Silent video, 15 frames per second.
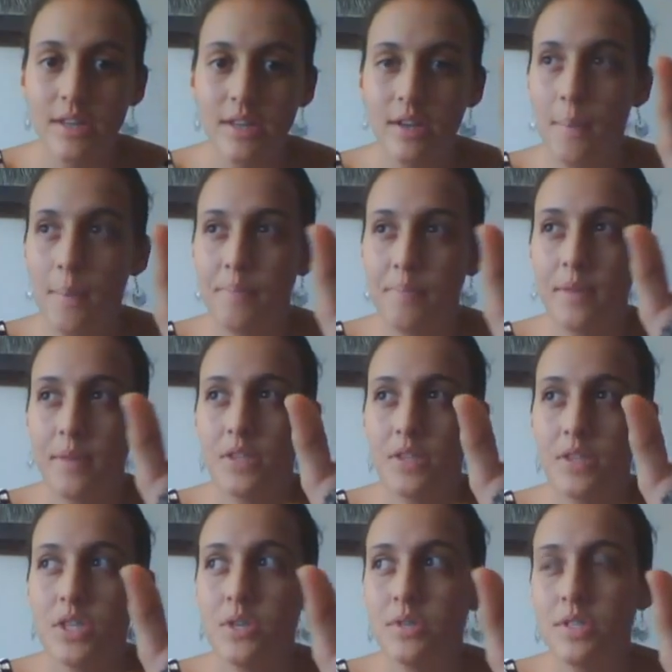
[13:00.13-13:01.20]
that
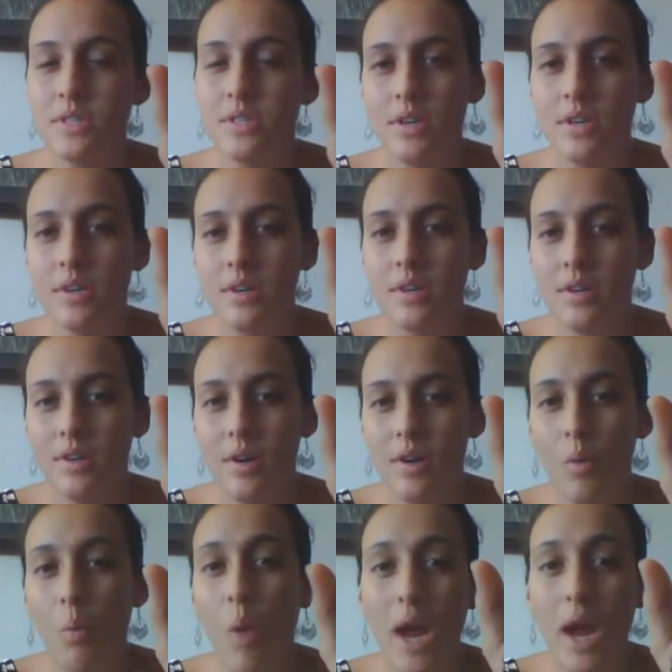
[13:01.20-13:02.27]
she uses a
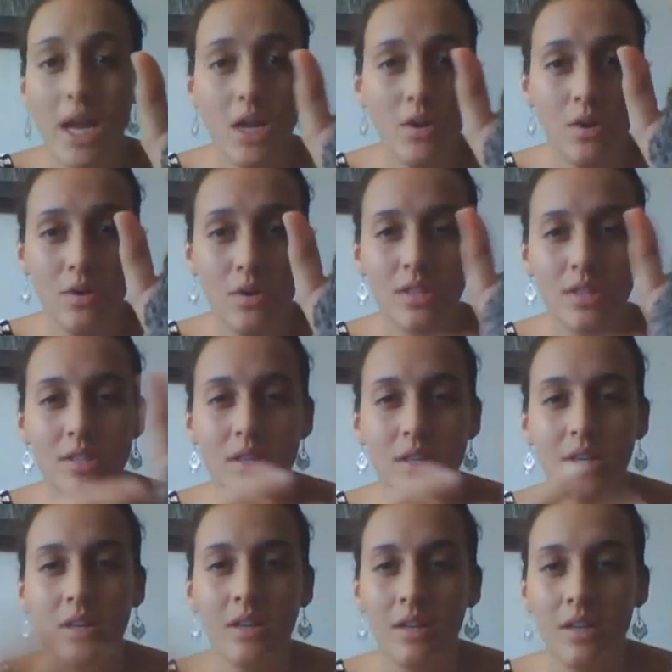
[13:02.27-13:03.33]
white yarn that's
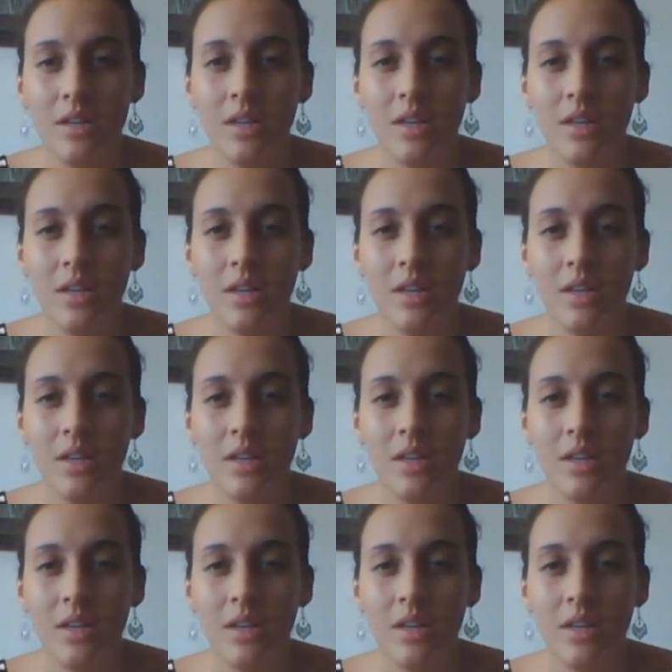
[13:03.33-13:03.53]
kind of